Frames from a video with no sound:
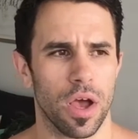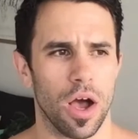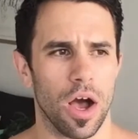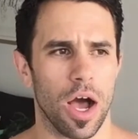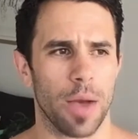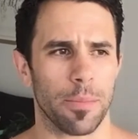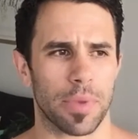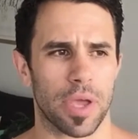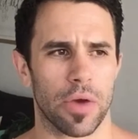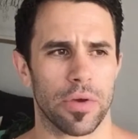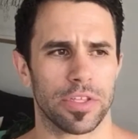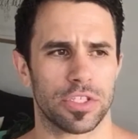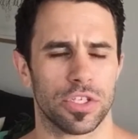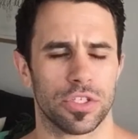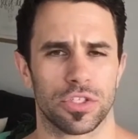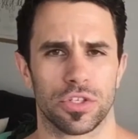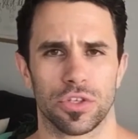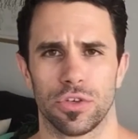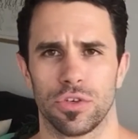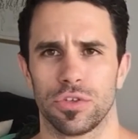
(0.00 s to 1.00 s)
I'm going to
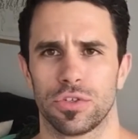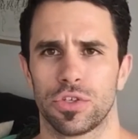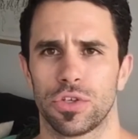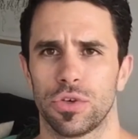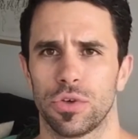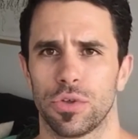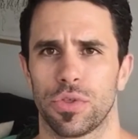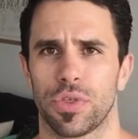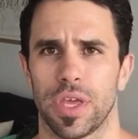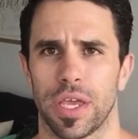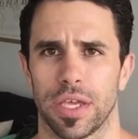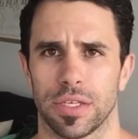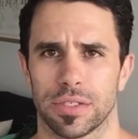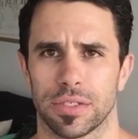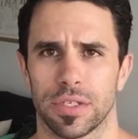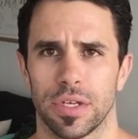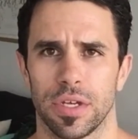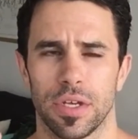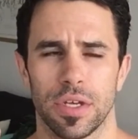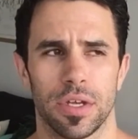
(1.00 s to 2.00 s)
do two
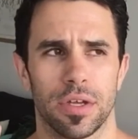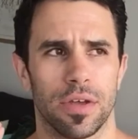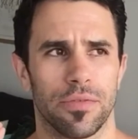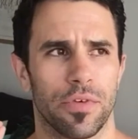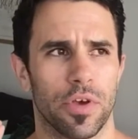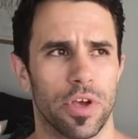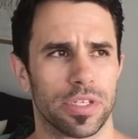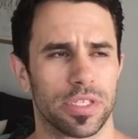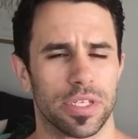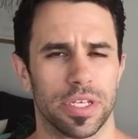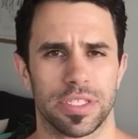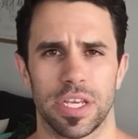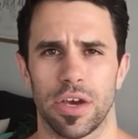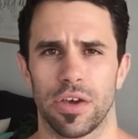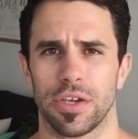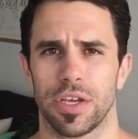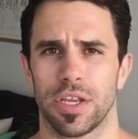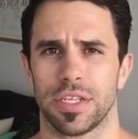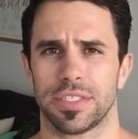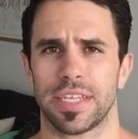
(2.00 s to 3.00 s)
things. Firstly,
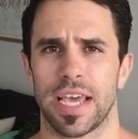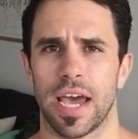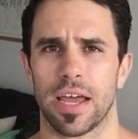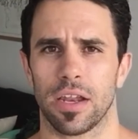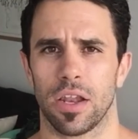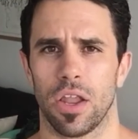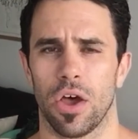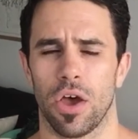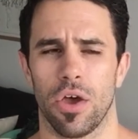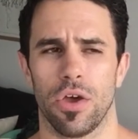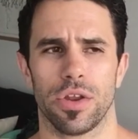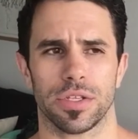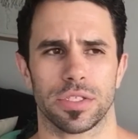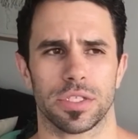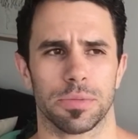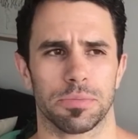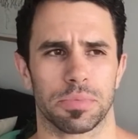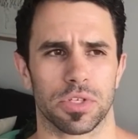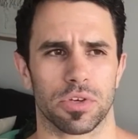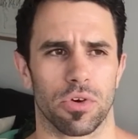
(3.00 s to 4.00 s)
tell you to download and
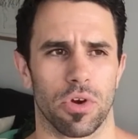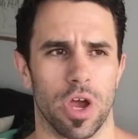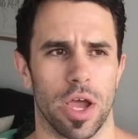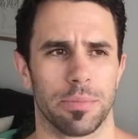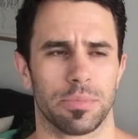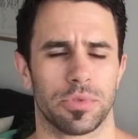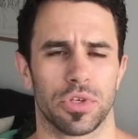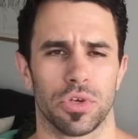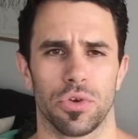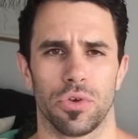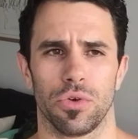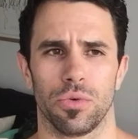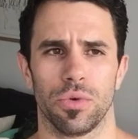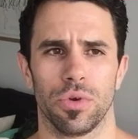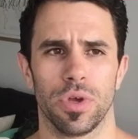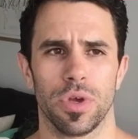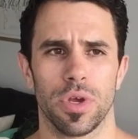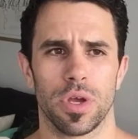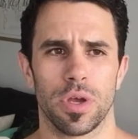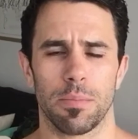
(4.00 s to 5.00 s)
subscribe to
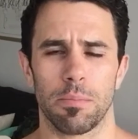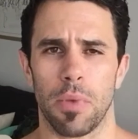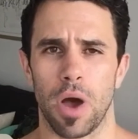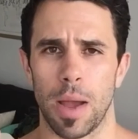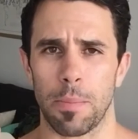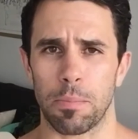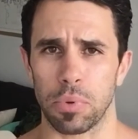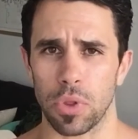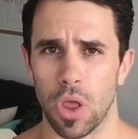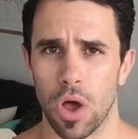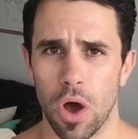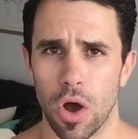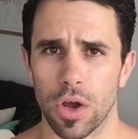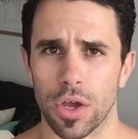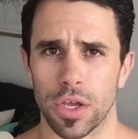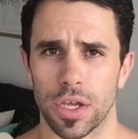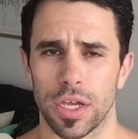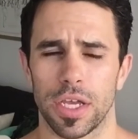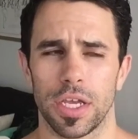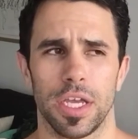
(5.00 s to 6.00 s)
my
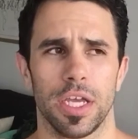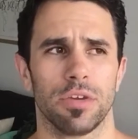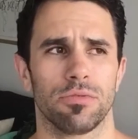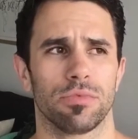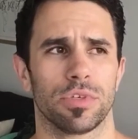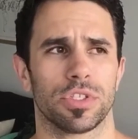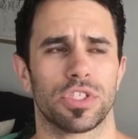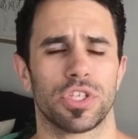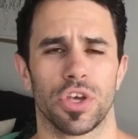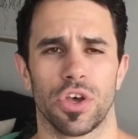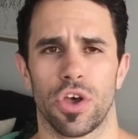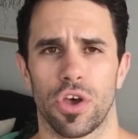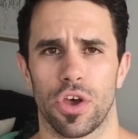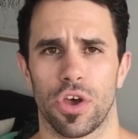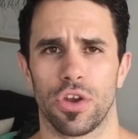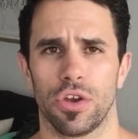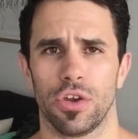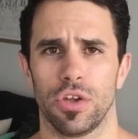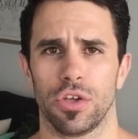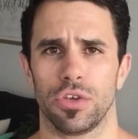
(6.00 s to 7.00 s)
blog. In
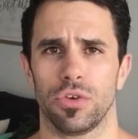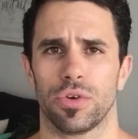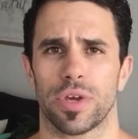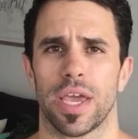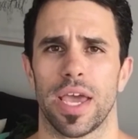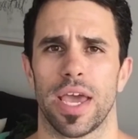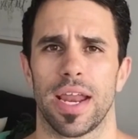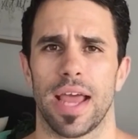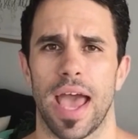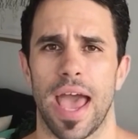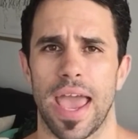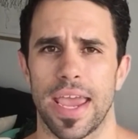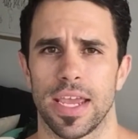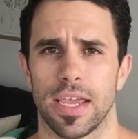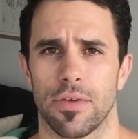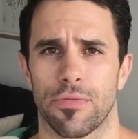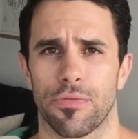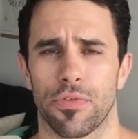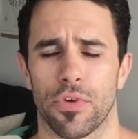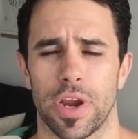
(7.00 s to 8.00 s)
return, you'll get
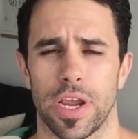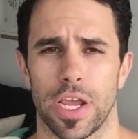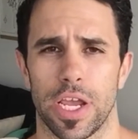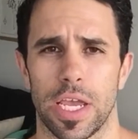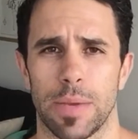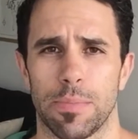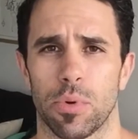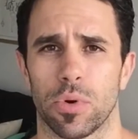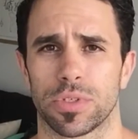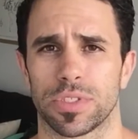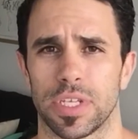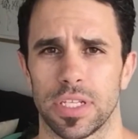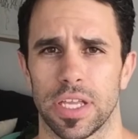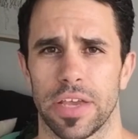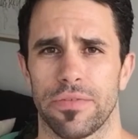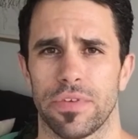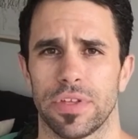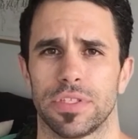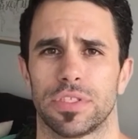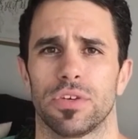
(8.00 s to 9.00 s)
a free ebook
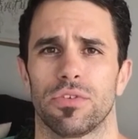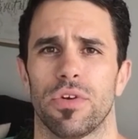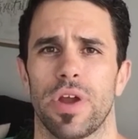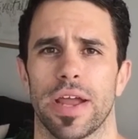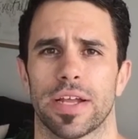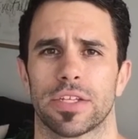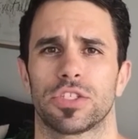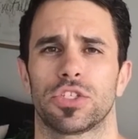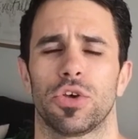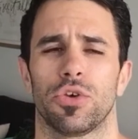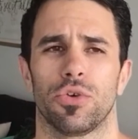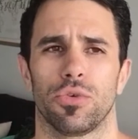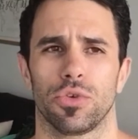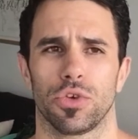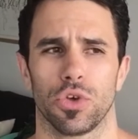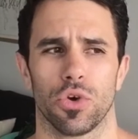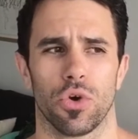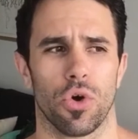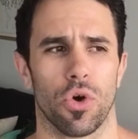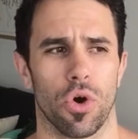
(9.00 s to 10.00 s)
delivered direct to
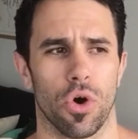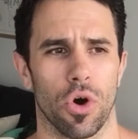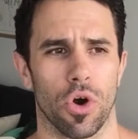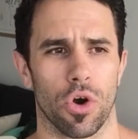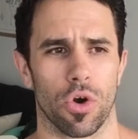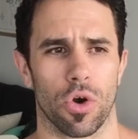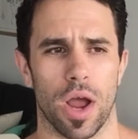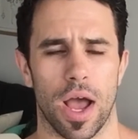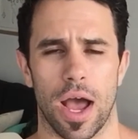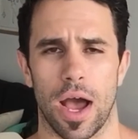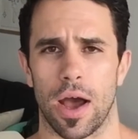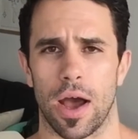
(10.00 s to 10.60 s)
your